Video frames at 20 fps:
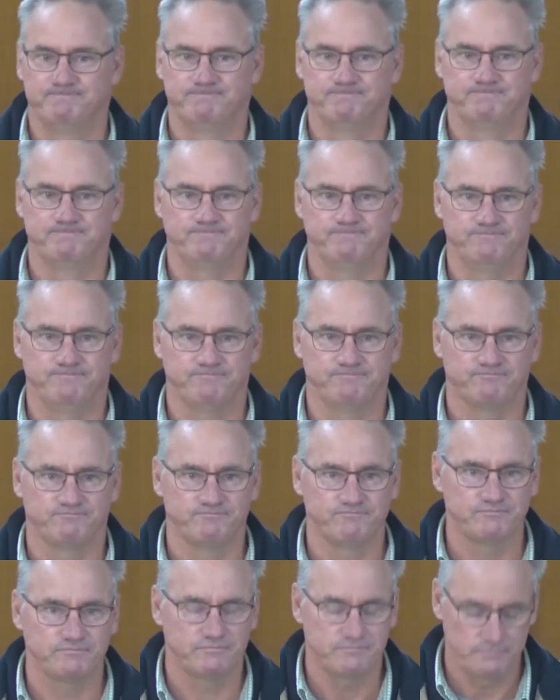
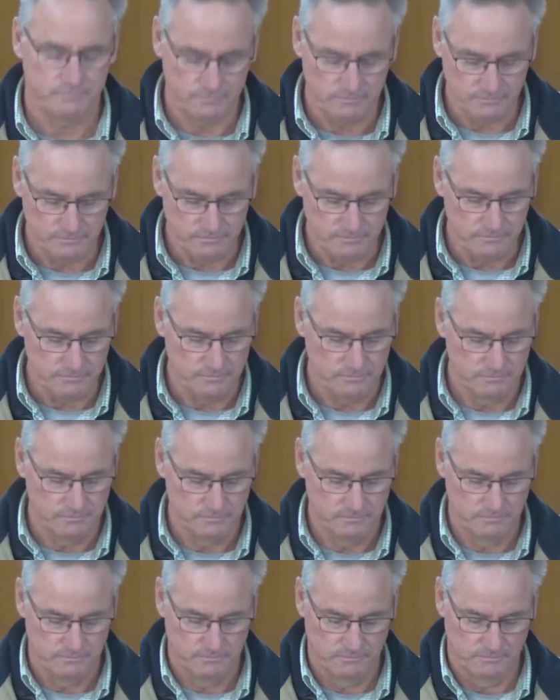
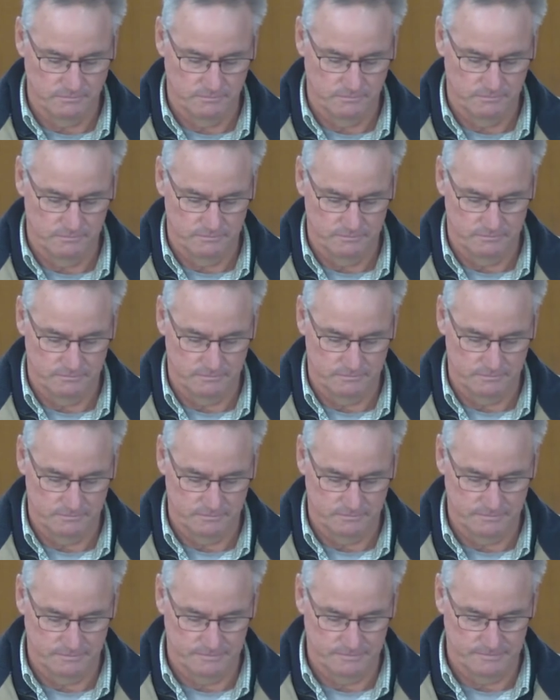
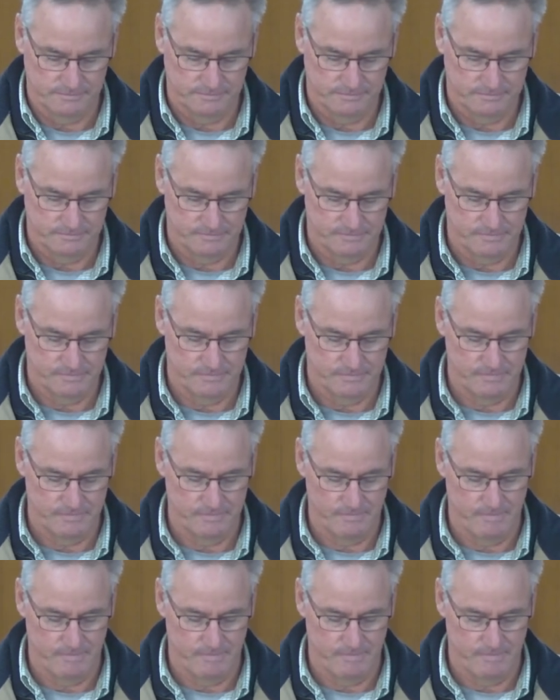No one is speaking in this clip.